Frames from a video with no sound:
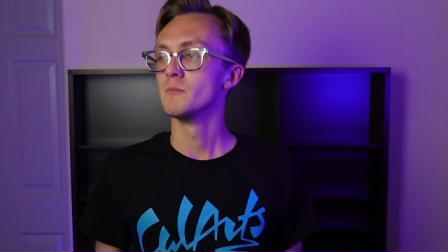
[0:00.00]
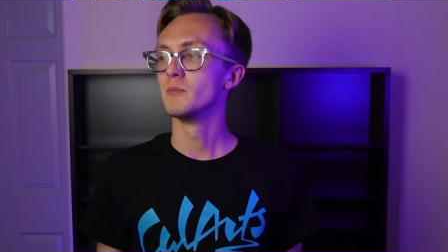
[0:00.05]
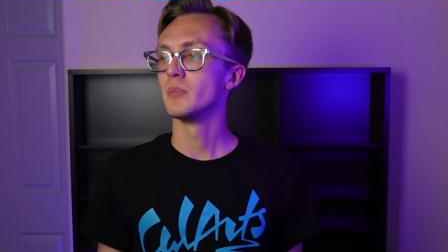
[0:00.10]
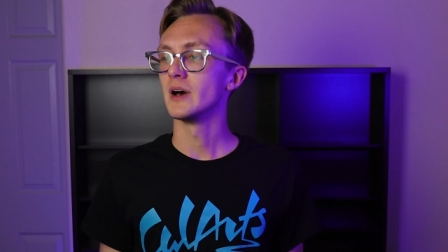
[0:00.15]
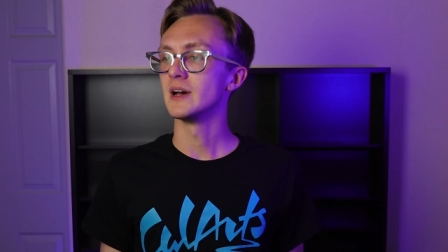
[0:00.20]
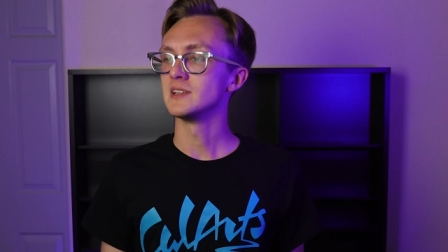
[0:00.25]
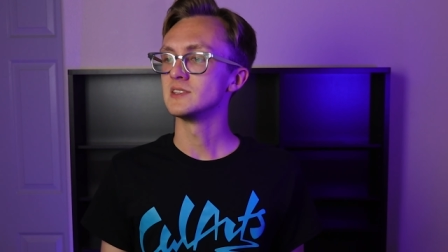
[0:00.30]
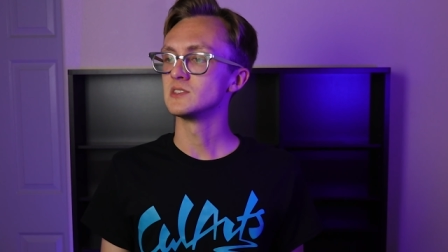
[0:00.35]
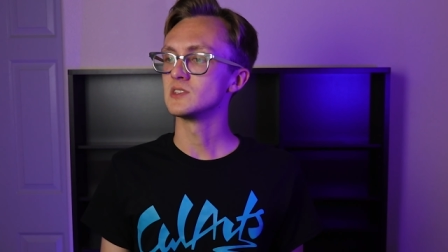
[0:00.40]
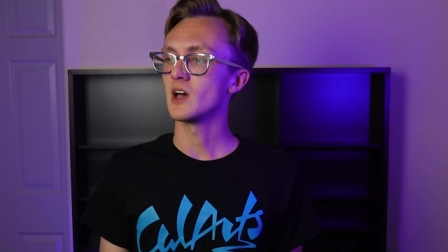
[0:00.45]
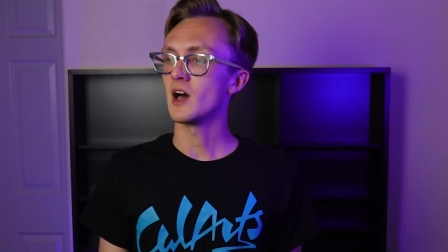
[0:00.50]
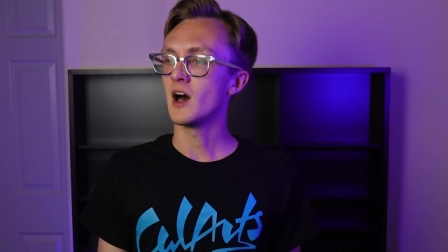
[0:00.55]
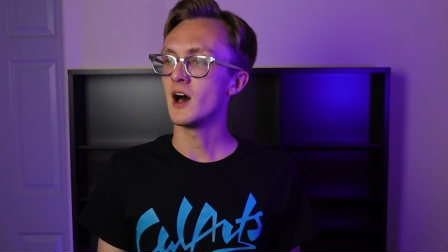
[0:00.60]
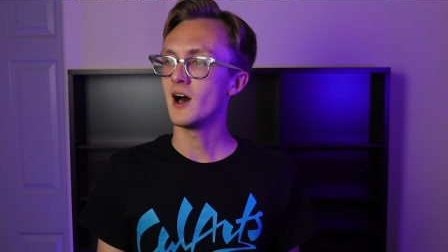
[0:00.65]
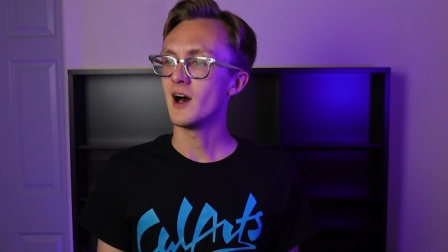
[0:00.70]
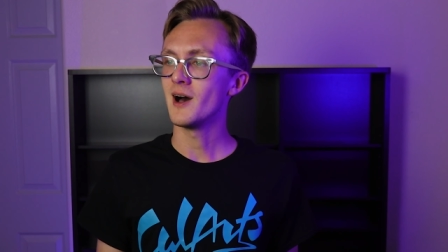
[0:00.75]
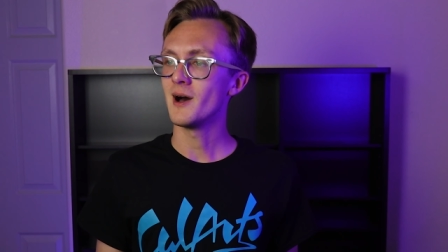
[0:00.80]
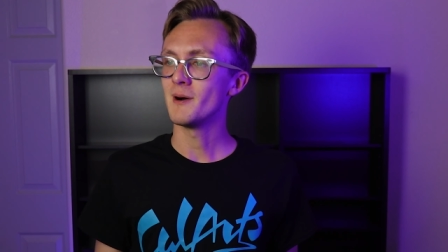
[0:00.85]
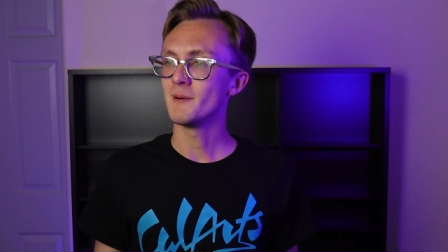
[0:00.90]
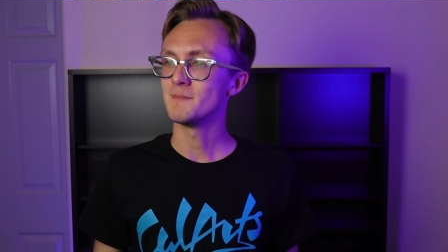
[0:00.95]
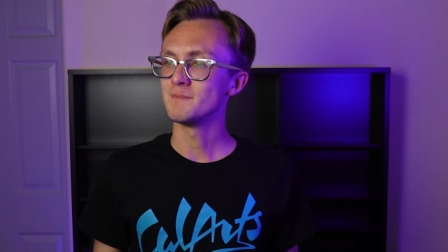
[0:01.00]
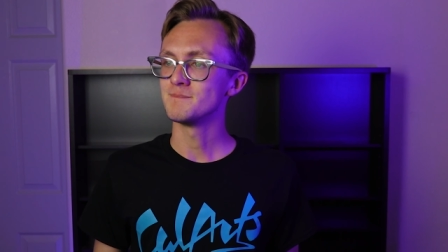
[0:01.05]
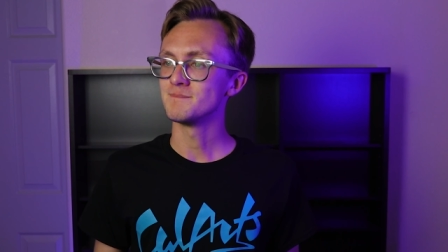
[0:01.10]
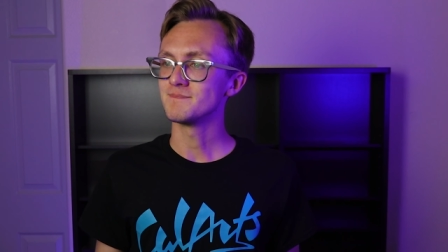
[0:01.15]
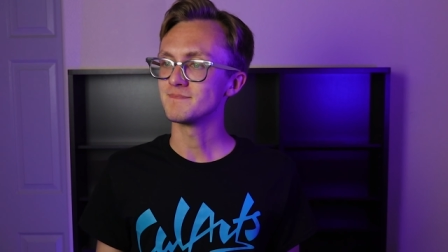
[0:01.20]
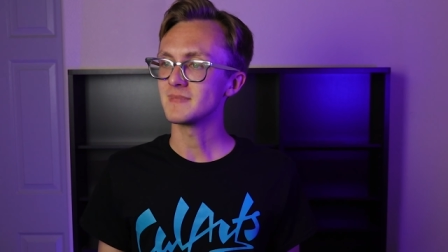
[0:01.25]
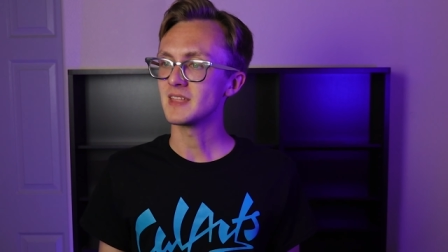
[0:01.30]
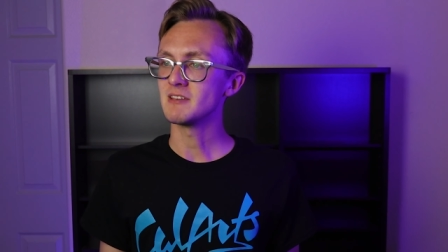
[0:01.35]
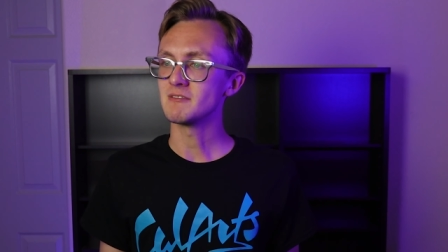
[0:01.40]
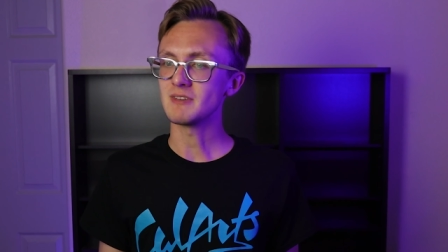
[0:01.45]
But um,
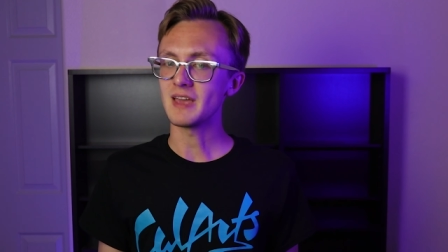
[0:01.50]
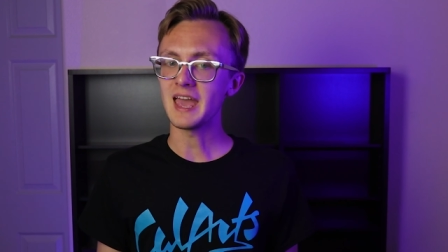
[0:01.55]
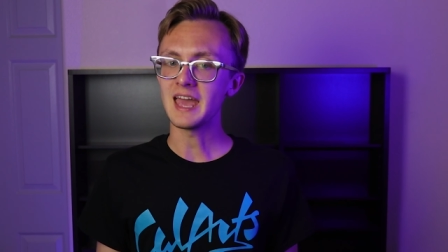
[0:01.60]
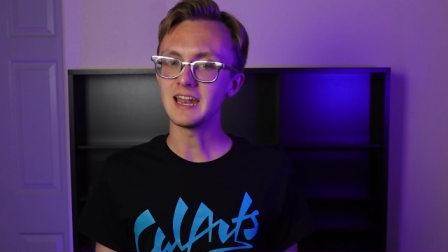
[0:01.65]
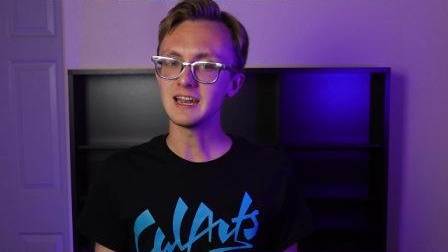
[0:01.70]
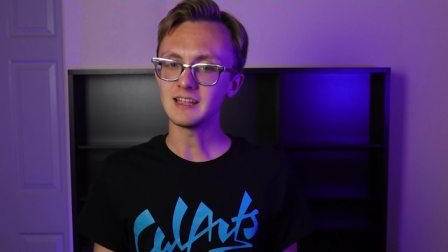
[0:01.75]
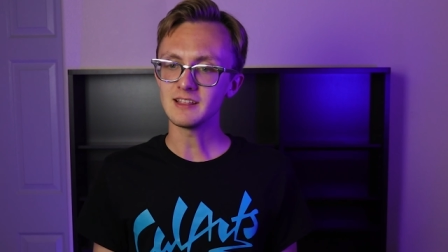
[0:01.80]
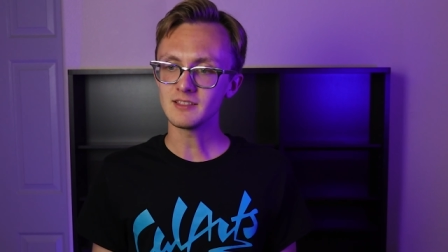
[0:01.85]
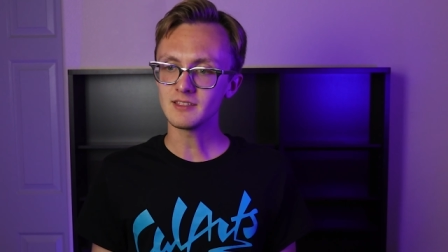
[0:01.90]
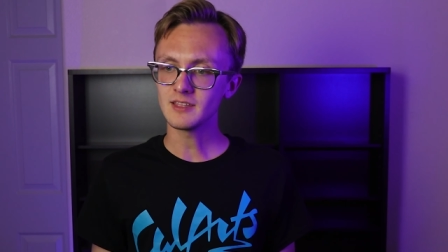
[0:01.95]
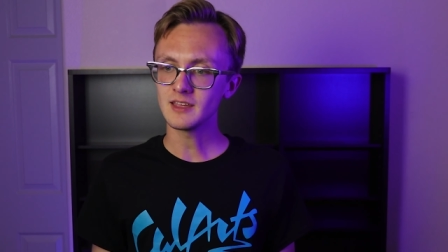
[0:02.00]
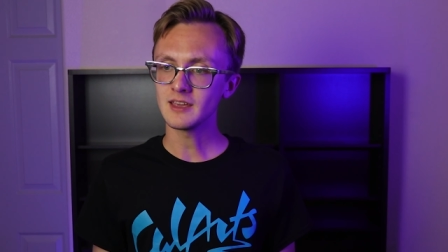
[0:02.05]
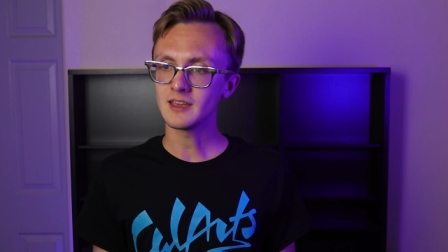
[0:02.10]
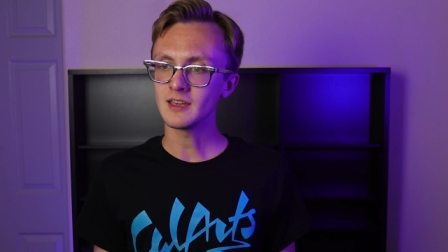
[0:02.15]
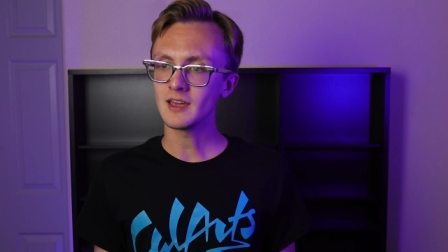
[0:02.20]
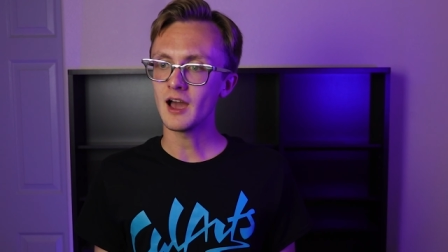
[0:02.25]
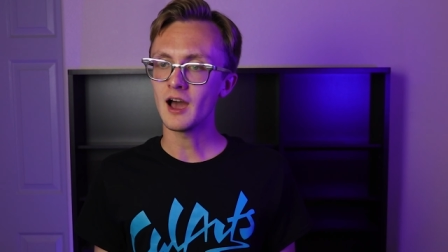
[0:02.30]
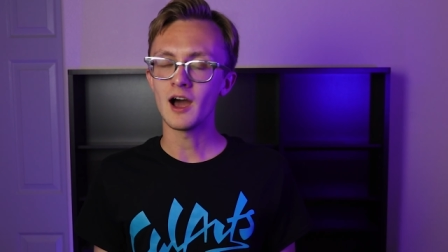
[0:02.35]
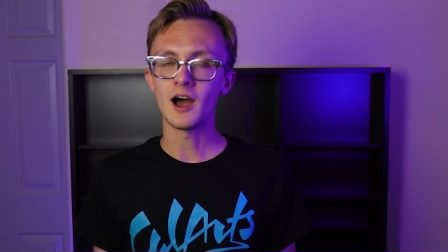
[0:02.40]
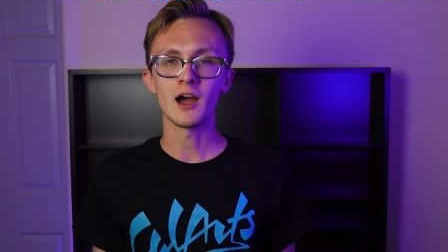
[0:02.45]
if anything,